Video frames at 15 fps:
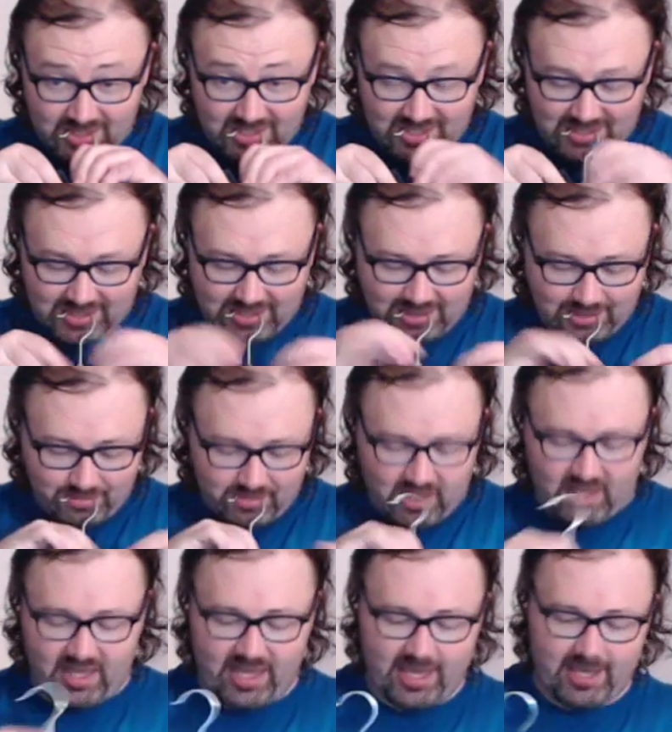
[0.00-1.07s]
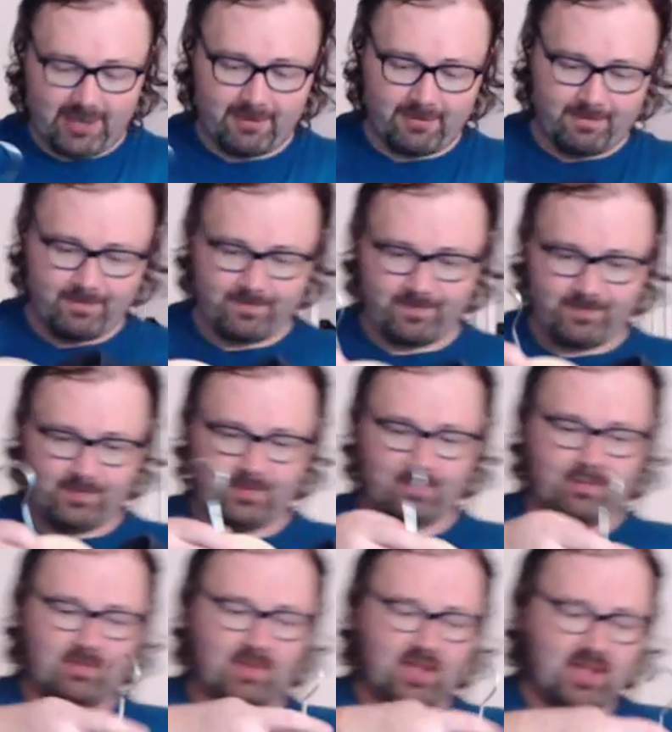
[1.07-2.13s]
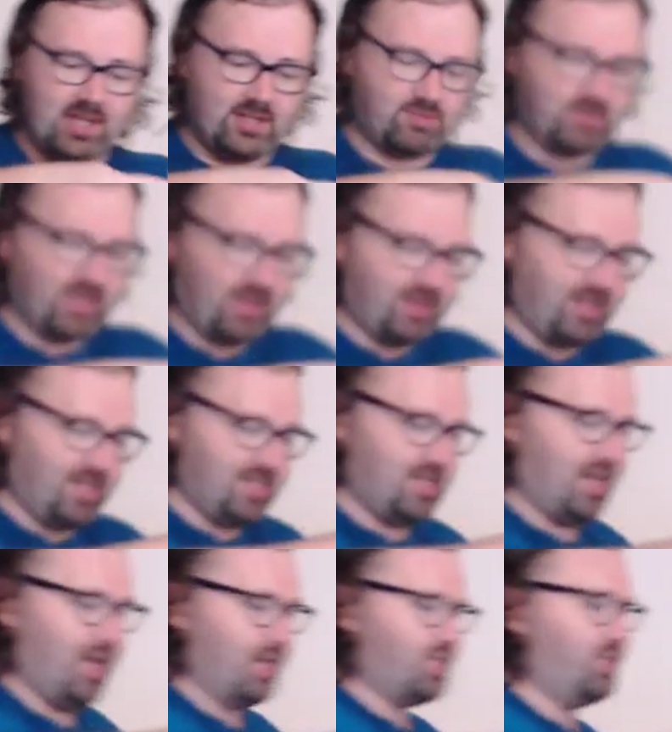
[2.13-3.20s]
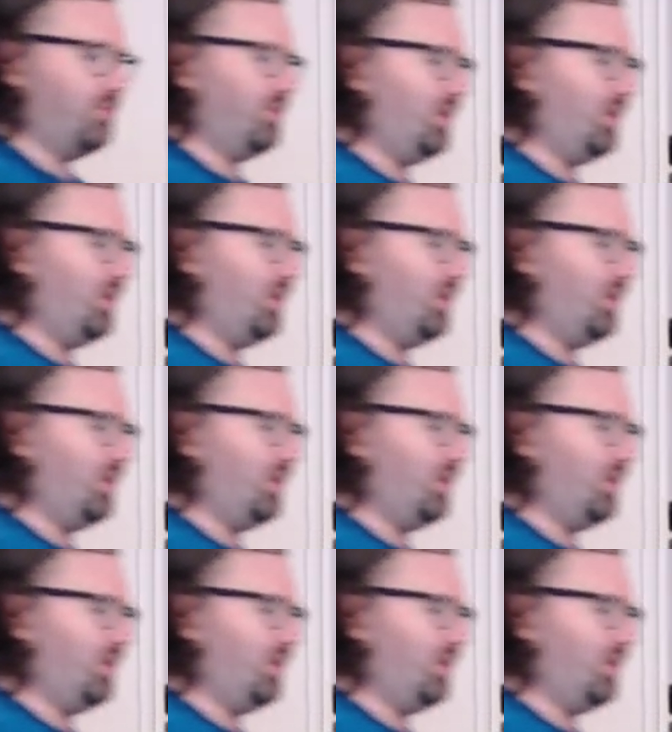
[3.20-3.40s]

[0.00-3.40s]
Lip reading: I It's one of the things that I actually really